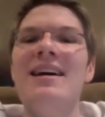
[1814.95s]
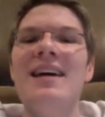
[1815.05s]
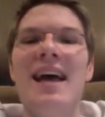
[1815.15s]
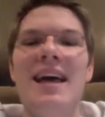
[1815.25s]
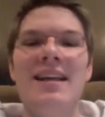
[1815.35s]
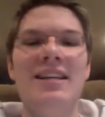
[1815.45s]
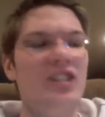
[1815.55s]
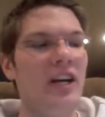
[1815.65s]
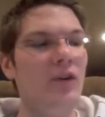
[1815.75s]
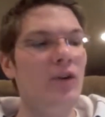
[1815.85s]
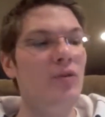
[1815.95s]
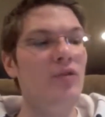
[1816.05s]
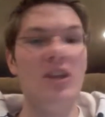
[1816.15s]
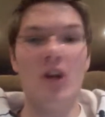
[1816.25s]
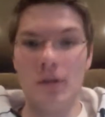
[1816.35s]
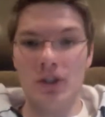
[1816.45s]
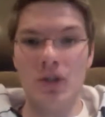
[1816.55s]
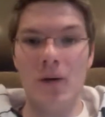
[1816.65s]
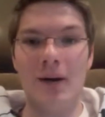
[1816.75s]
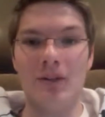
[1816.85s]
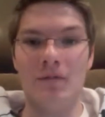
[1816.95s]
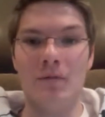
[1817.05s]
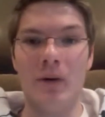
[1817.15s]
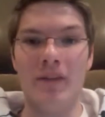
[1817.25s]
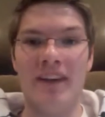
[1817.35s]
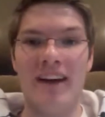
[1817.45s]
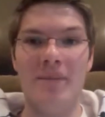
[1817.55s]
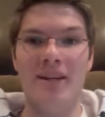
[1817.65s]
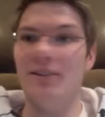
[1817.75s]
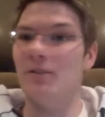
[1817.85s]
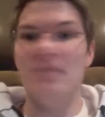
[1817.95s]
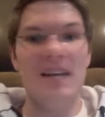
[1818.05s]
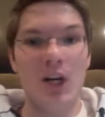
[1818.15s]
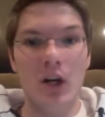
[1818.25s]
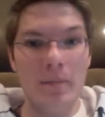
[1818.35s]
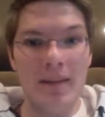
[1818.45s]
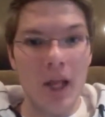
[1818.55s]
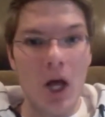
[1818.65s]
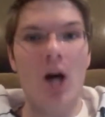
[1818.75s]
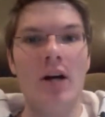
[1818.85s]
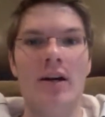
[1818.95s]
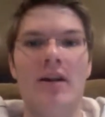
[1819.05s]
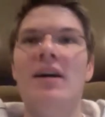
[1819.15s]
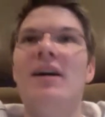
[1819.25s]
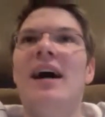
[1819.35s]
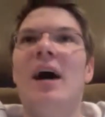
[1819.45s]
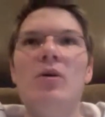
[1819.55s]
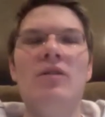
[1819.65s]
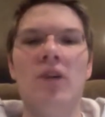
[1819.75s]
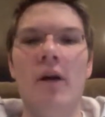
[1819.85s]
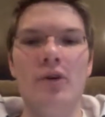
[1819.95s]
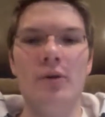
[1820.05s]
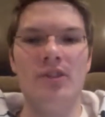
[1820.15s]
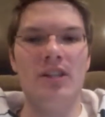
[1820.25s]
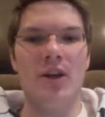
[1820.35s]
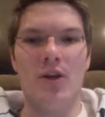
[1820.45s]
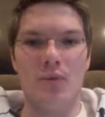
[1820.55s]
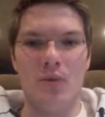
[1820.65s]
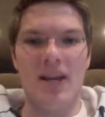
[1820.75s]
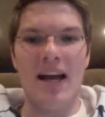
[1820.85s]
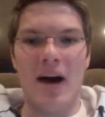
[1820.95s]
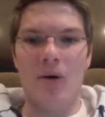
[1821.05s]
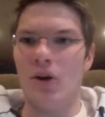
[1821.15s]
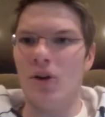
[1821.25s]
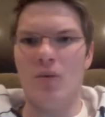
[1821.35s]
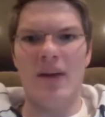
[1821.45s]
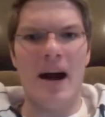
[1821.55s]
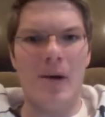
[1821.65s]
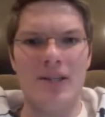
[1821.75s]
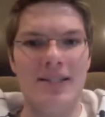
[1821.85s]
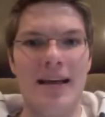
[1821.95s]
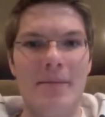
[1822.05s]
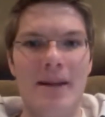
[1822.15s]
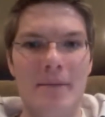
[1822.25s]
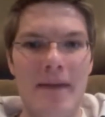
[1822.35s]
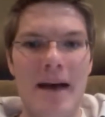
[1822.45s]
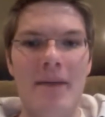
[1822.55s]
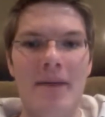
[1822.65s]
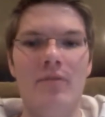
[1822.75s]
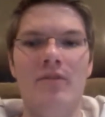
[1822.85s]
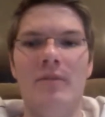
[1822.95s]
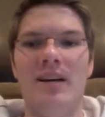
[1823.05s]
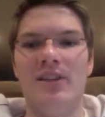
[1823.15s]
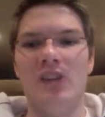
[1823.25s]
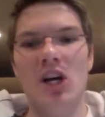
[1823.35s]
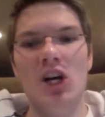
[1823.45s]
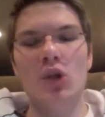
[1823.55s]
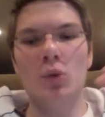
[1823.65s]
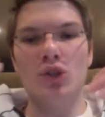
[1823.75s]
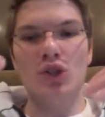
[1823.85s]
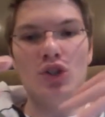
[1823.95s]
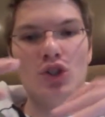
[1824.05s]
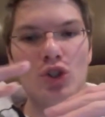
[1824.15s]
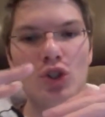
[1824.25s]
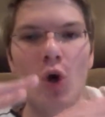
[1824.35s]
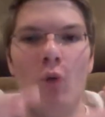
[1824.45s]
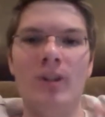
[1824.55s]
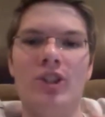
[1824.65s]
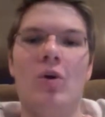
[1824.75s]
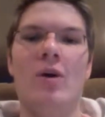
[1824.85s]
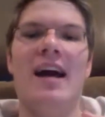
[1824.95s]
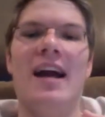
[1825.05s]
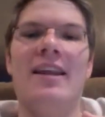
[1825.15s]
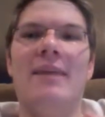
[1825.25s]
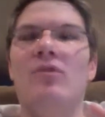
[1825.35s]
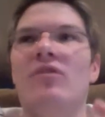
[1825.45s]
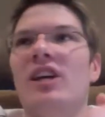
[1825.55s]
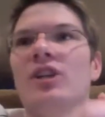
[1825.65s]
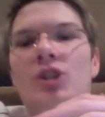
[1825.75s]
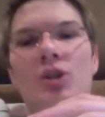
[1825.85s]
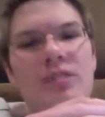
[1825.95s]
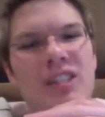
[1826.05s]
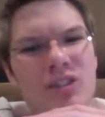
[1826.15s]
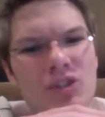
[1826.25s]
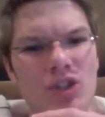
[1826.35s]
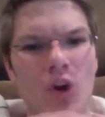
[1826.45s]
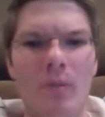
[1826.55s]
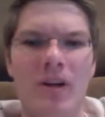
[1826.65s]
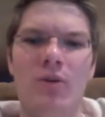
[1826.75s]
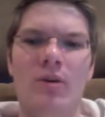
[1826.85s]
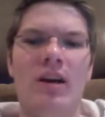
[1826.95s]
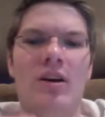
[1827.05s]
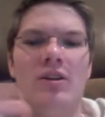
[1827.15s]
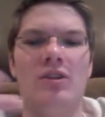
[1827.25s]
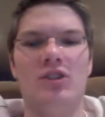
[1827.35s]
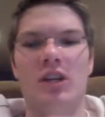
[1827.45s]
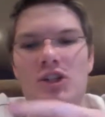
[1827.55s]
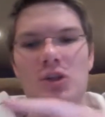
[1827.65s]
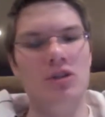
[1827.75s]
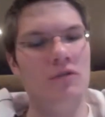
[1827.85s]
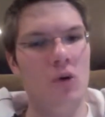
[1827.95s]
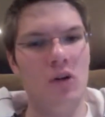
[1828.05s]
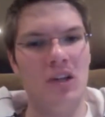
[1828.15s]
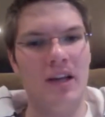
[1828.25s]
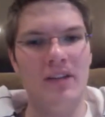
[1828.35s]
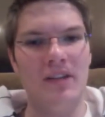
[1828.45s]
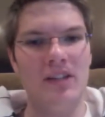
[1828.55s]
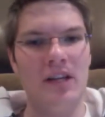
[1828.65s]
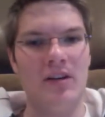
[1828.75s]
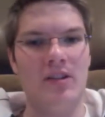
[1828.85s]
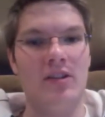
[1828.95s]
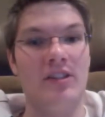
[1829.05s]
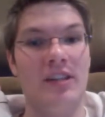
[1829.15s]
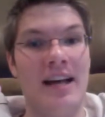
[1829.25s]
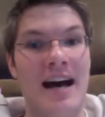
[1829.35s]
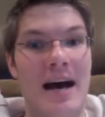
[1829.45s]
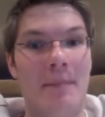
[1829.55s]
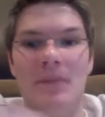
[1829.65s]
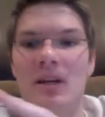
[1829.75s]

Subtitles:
And in general, the movie, though it's 2 hours and 45 minutes, could have been longer. I would have loved to have seen a 3 hour, 3 hour and 10-minute Batman movie because there was so much going on in that movie, introducing so many new characters like Joseph Gordon-Levitt's character as the cop,